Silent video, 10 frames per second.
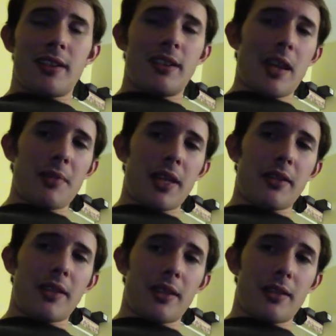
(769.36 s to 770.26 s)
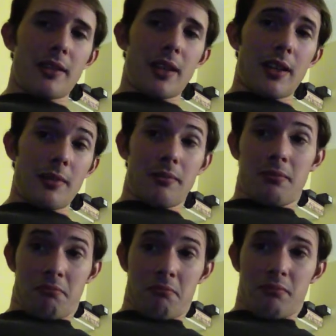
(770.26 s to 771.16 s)
damning, then uh,
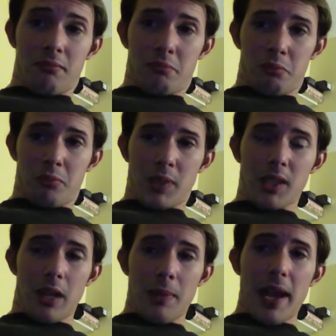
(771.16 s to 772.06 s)
stop